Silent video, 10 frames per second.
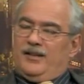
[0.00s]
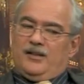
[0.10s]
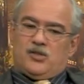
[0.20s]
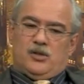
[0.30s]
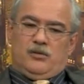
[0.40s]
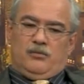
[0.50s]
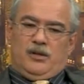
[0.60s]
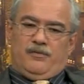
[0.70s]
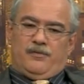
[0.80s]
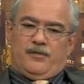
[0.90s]
So
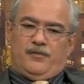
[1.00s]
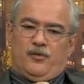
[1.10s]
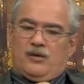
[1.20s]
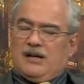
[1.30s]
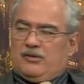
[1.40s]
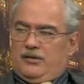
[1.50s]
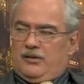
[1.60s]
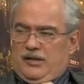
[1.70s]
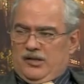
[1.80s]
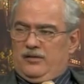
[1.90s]
we've forgotten
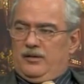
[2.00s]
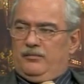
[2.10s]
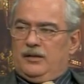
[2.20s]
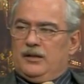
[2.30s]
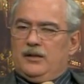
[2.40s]
Christendom,